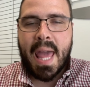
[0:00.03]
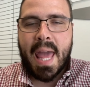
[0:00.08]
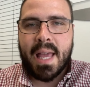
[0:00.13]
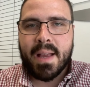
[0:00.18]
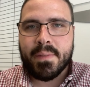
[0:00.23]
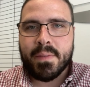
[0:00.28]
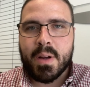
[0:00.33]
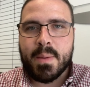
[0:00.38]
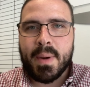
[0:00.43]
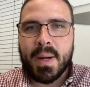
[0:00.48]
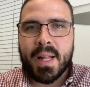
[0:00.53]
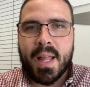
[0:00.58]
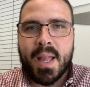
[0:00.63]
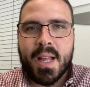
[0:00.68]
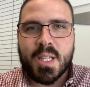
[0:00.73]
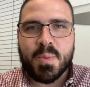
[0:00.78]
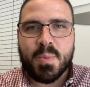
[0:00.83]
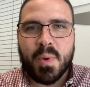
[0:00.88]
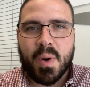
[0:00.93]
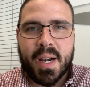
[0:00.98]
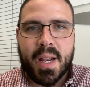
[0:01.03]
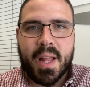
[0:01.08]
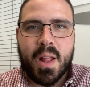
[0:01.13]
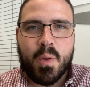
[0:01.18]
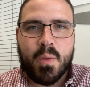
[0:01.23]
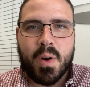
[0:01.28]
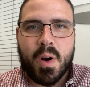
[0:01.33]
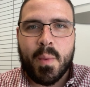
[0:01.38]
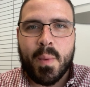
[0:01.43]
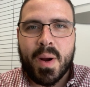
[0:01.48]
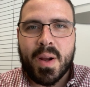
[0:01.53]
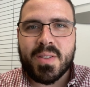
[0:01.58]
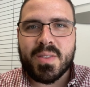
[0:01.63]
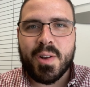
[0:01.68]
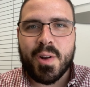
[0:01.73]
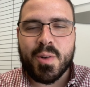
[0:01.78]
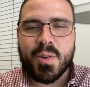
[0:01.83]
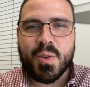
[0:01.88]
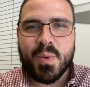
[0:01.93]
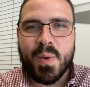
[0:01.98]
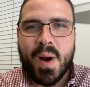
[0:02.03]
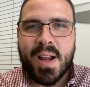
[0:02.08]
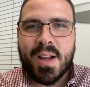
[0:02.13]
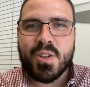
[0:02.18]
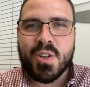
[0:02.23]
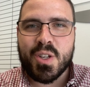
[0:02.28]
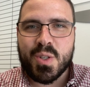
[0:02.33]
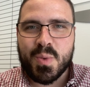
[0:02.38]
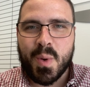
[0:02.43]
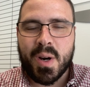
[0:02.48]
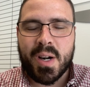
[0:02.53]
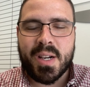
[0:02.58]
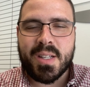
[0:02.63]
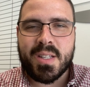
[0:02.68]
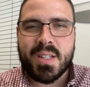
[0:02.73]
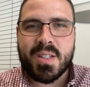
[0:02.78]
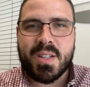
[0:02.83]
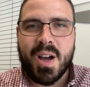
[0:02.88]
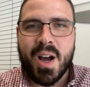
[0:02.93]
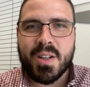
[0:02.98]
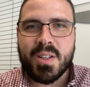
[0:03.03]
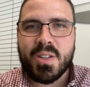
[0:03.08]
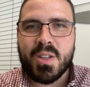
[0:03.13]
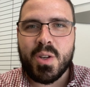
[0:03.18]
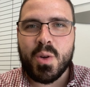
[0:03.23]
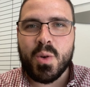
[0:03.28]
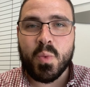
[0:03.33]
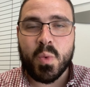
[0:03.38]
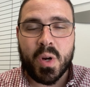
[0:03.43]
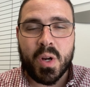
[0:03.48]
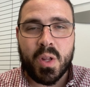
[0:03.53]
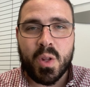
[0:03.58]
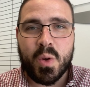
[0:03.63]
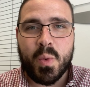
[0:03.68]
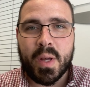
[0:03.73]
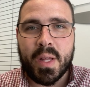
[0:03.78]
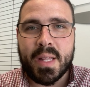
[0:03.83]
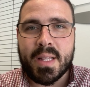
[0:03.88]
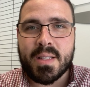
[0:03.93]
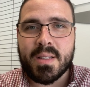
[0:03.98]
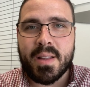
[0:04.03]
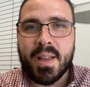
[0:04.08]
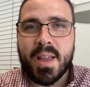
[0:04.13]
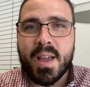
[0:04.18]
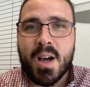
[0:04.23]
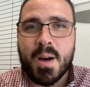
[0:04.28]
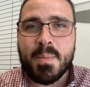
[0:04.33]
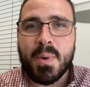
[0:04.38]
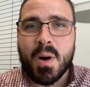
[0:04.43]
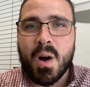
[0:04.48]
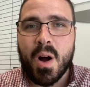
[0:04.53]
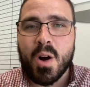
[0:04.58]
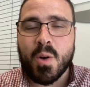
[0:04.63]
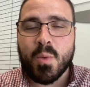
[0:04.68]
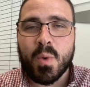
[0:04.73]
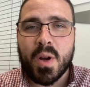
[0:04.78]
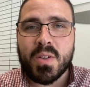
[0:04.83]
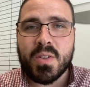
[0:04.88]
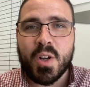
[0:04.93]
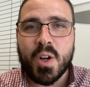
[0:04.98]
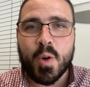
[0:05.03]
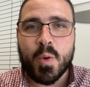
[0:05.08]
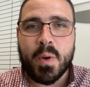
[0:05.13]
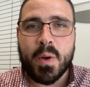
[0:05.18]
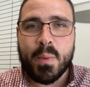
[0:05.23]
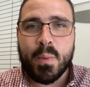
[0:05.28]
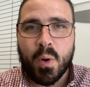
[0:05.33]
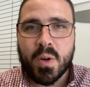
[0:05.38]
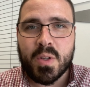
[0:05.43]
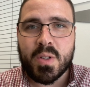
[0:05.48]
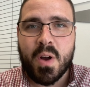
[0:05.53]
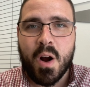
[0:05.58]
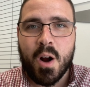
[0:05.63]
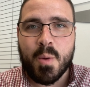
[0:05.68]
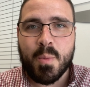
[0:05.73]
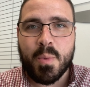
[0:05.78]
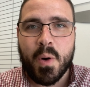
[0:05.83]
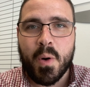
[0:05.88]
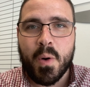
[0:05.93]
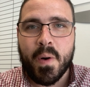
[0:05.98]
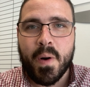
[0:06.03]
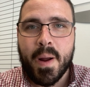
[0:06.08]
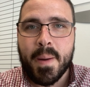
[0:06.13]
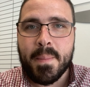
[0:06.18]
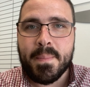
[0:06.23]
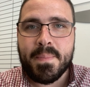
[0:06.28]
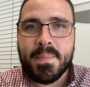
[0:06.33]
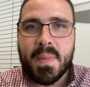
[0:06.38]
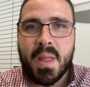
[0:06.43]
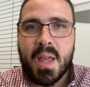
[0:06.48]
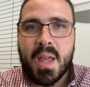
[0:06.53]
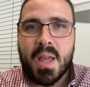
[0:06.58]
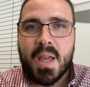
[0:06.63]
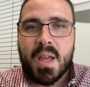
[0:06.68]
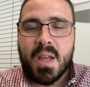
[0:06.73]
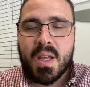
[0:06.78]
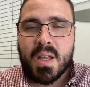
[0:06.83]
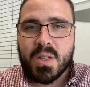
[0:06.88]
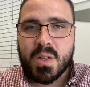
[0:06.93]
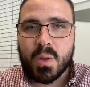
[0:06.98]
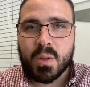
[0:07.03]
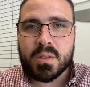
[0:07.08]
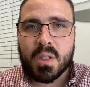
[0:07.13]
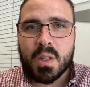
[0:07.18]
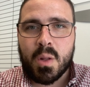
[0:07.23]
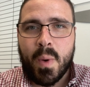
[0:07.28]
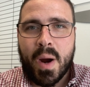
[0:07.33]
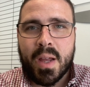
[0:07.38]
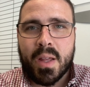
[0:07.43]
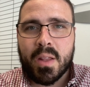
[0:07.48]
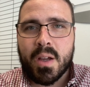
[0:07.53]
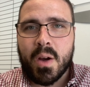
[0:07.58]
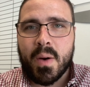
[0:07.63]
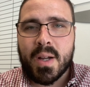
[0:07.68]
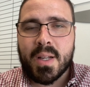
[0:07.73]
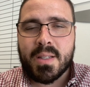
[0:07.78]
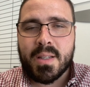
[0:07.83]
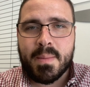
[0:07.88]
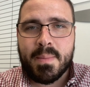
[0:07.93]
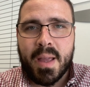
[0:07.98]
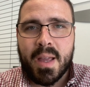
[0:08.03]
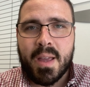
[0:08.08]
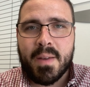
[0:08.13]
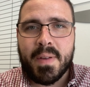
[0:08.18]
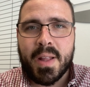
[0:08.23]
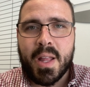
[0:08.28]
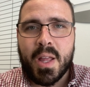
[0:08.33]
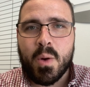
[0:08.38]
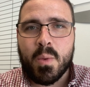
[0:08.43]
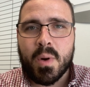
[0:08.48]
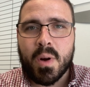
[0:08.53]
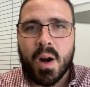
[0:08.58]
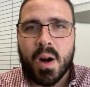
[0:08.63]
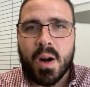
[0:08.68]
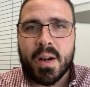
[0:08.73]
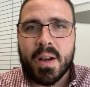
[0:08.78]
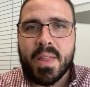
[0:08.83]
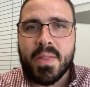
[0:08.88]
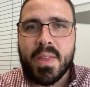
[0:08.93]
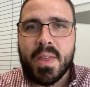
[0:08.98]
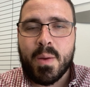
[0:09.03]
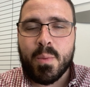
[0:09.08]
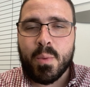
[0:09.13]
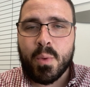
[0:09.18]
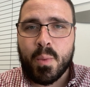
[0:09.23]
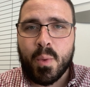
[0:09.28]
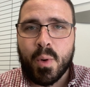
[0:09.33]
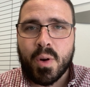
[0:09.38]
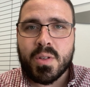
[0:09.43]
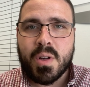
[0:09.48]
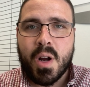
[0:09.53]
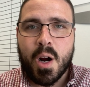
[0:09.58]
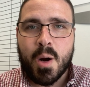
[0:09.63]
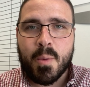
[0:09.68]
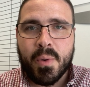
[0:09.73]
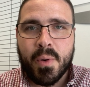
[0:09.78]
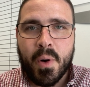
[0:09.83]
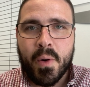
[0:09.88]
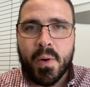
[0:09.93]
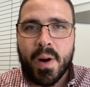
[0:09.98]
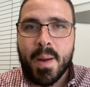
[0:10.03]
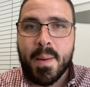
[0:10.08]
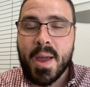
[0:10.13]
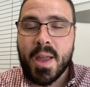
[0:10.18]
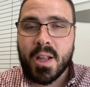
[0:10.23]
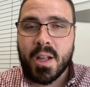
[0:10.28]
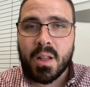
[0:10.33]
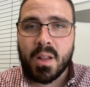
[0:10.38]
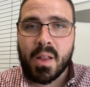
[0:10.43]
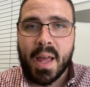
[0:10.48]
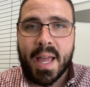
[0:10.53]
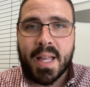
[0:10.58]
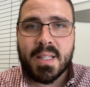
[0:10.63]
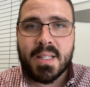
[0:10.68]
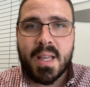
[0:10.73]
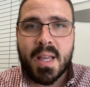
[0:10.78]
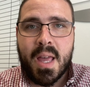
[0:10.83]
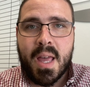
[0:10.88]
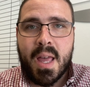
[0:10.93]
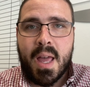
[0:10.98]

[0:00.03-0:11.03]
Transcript: Hey everybody, it's Brennan over at Russ Darrow Direct. Just wanted to talk to you real quickly today about our Rust Aero Rewards Card program. So a little while ago I did make a video regarding the Rewards Card program at a glance,